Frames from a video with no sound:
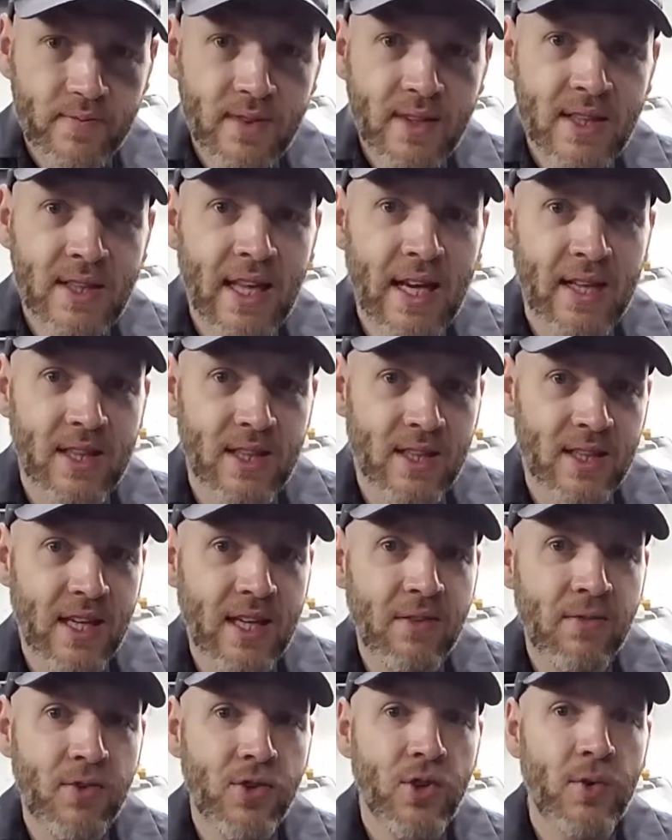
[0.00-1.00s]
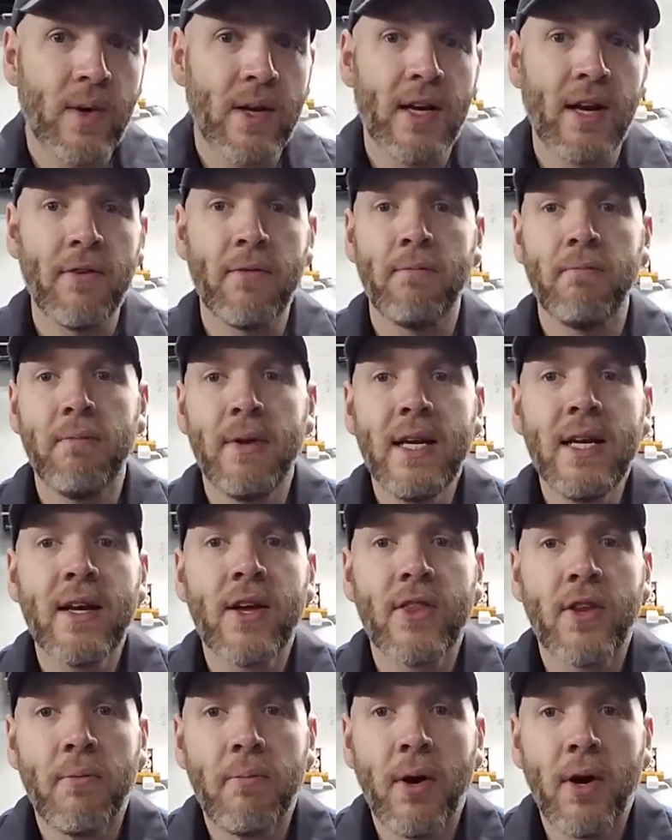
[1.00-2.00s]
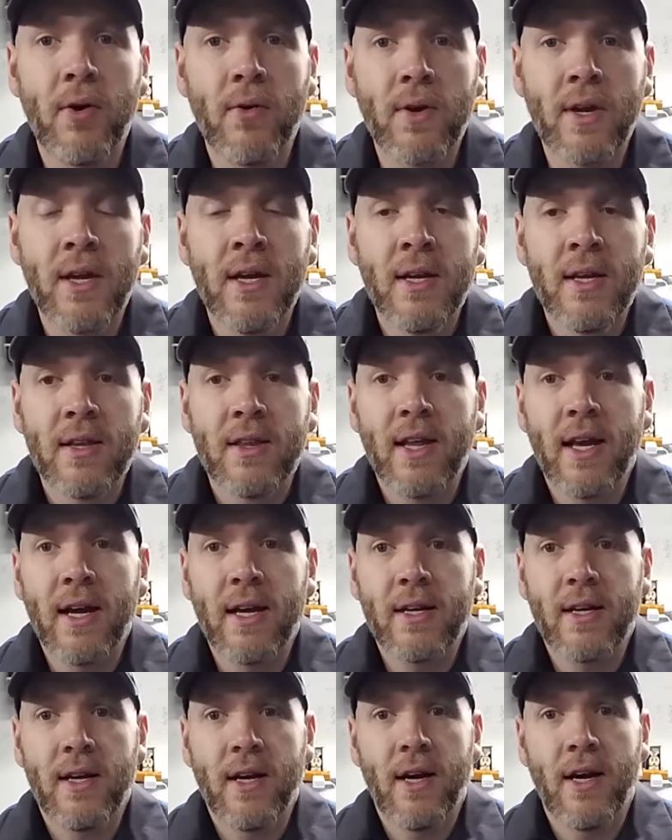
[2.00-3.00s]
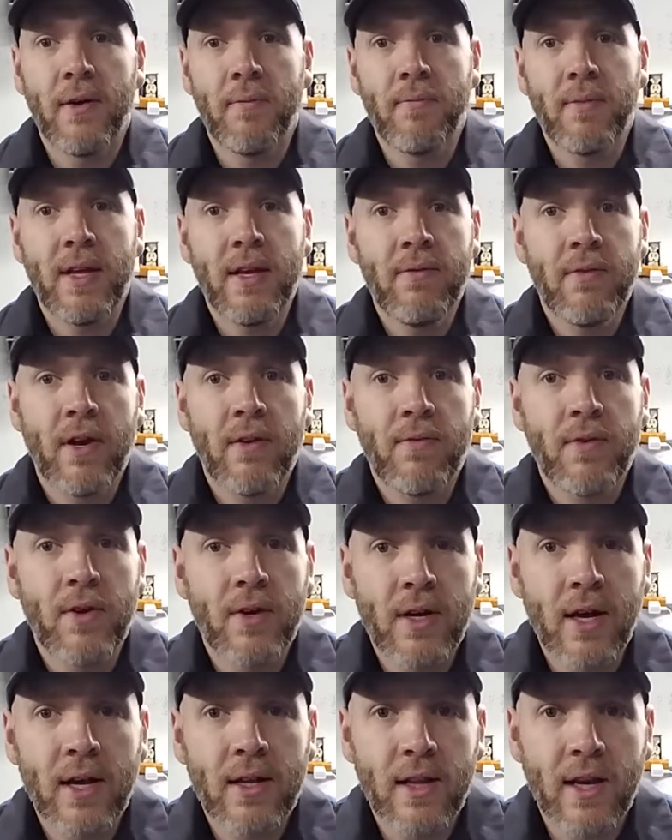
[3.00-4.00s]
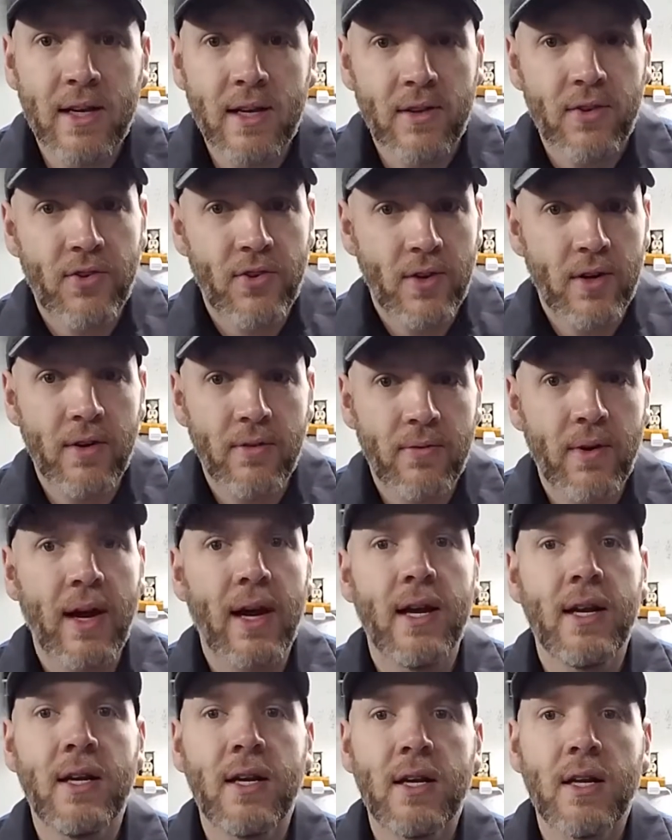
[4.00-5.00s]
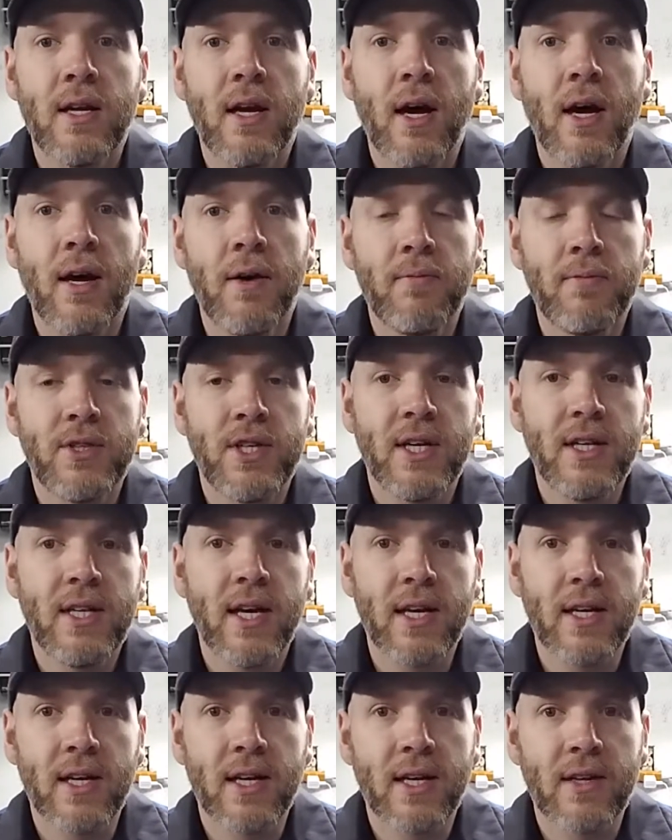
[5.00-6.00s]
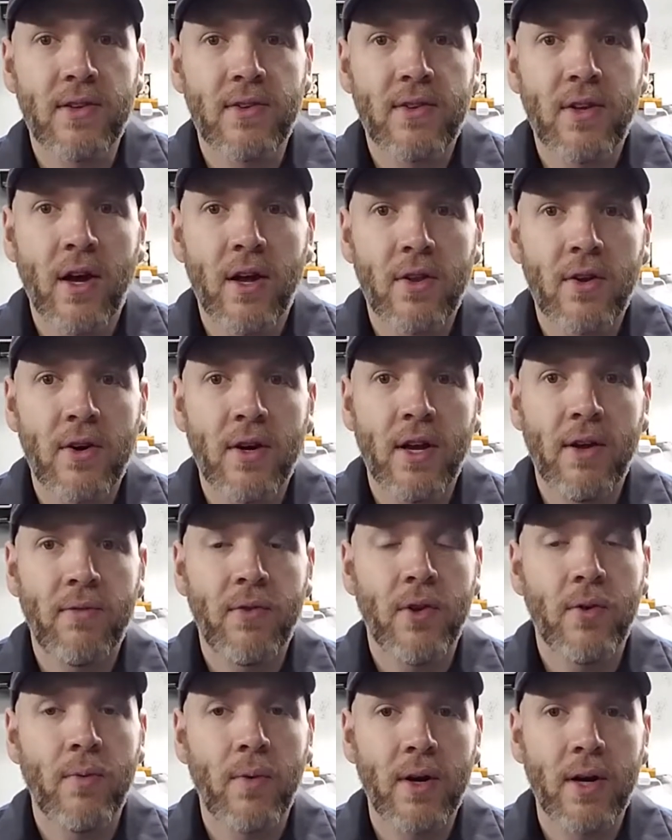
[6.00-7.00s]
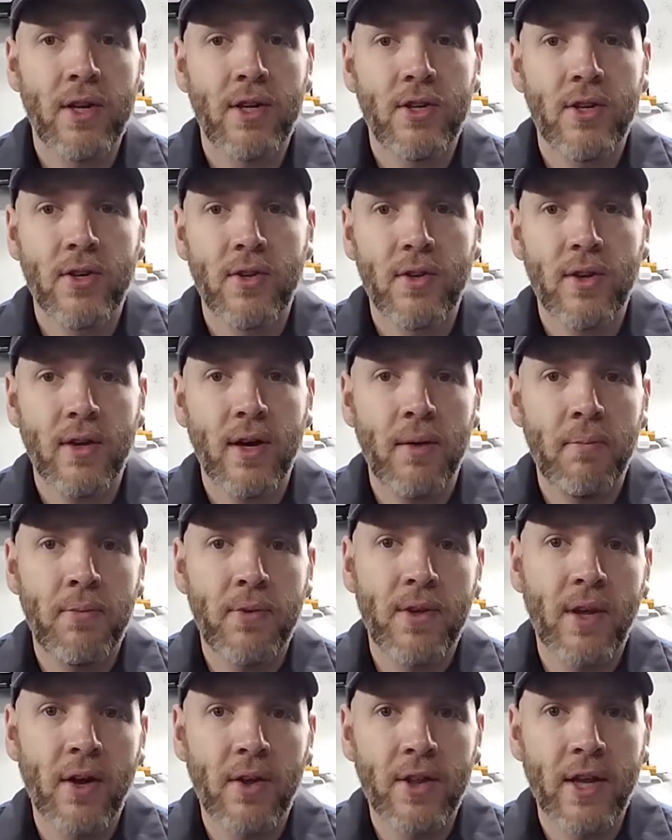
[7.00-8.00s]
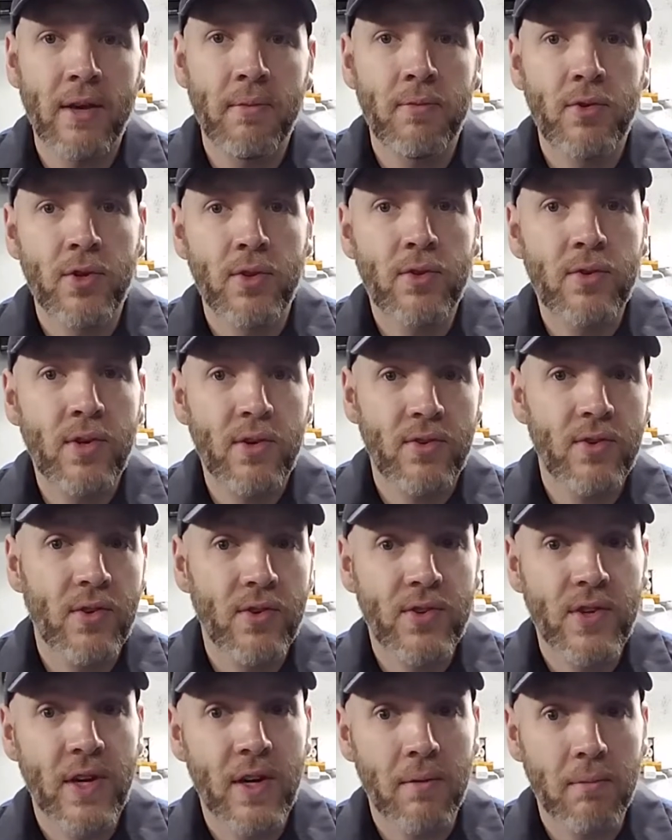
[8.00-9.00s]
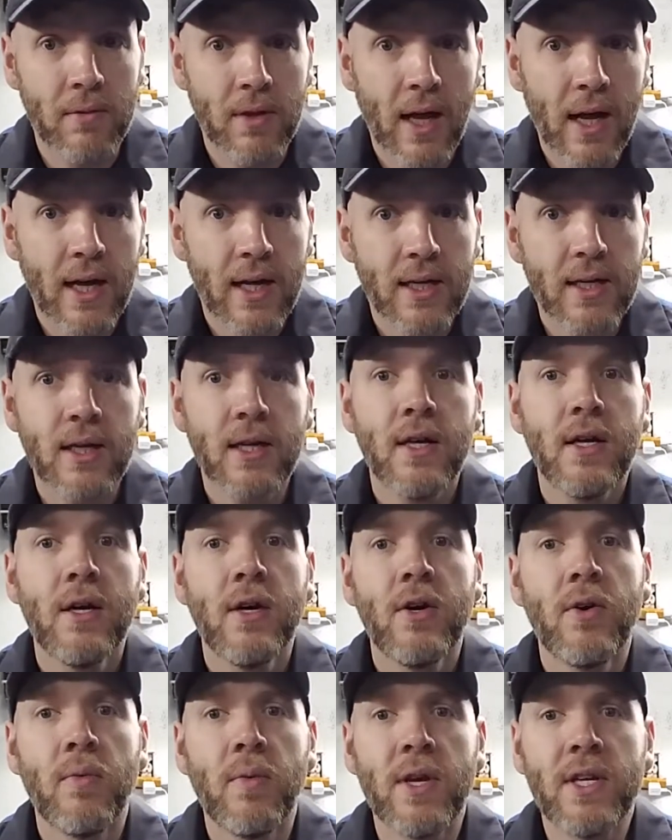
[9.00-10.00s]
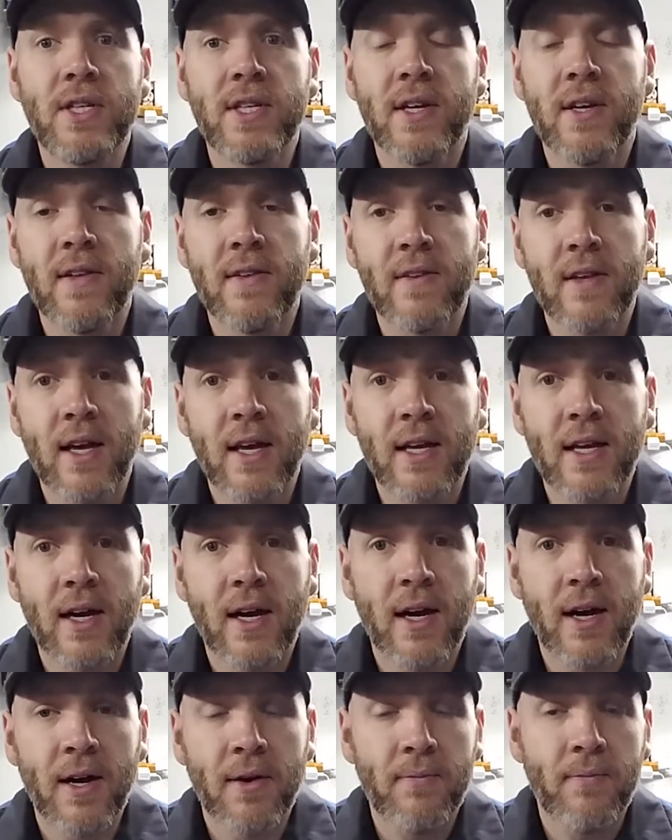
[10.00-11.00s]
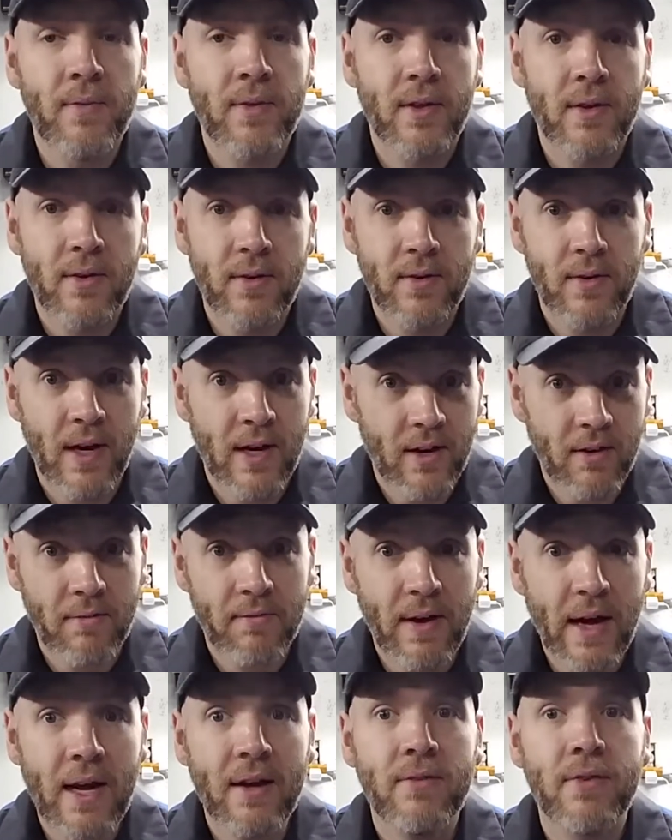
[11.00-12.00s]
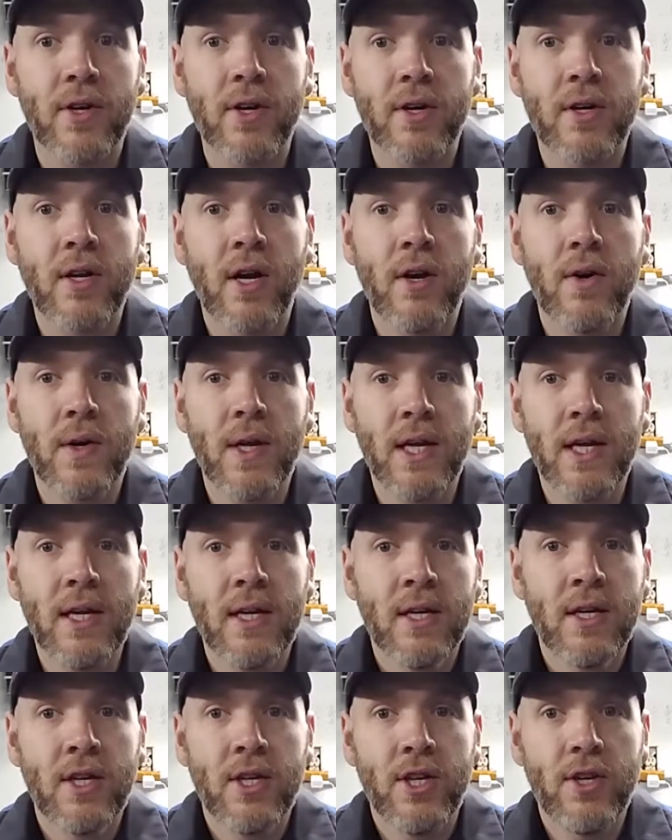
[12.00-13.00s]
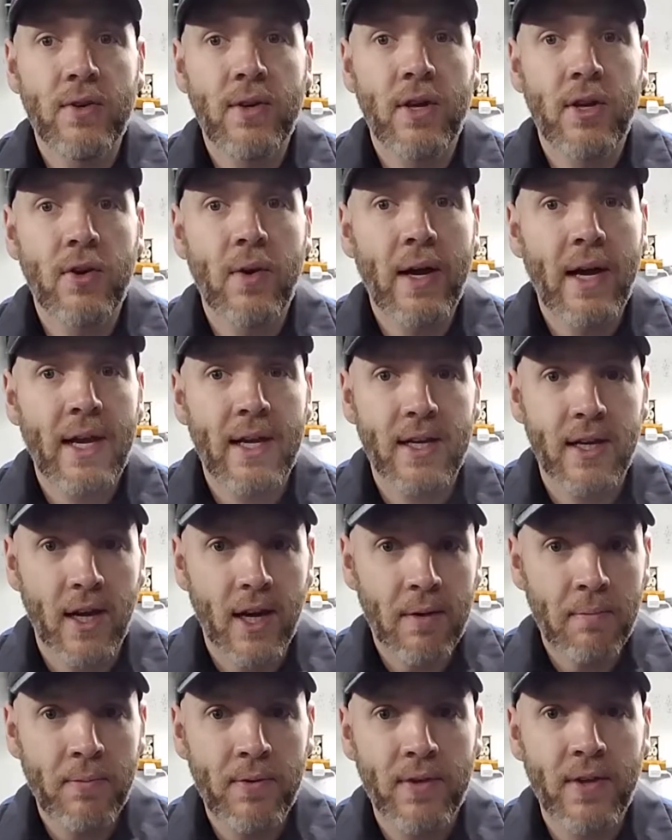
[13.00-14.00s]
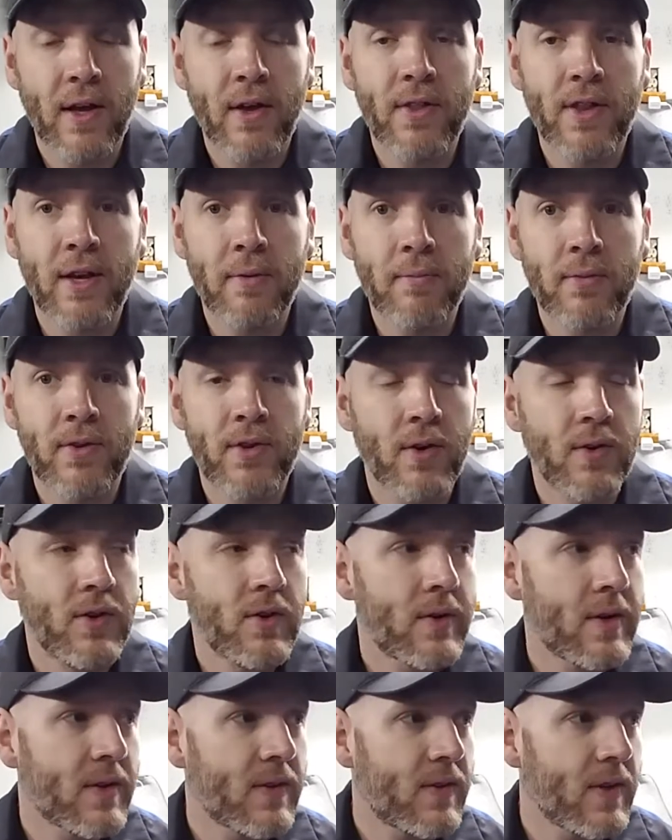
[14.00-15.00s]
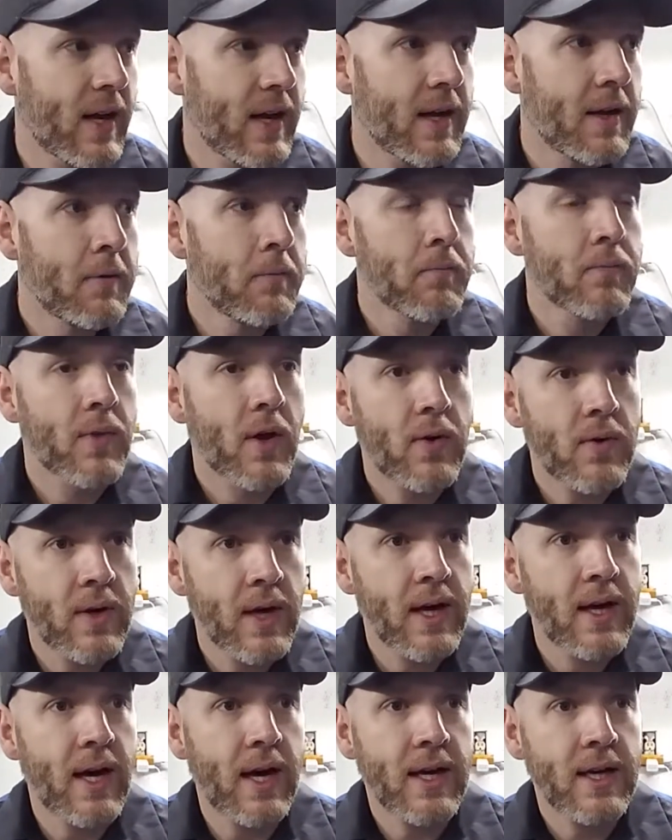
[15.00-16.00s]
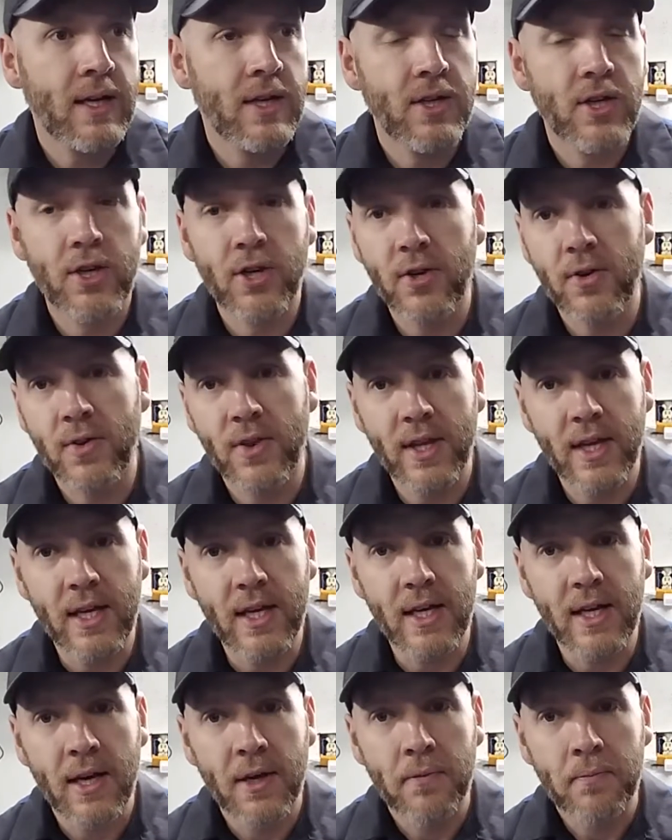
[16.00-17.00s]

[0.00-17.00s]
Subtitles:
that leaves you enough meat on the bone that even if you're not like a certified Gtechniq installer, if you wanted to upsell them to Crystal Serum Light, which is around a 5-year coating, you can go ahead and upsell them. So you can say, okay, I can do the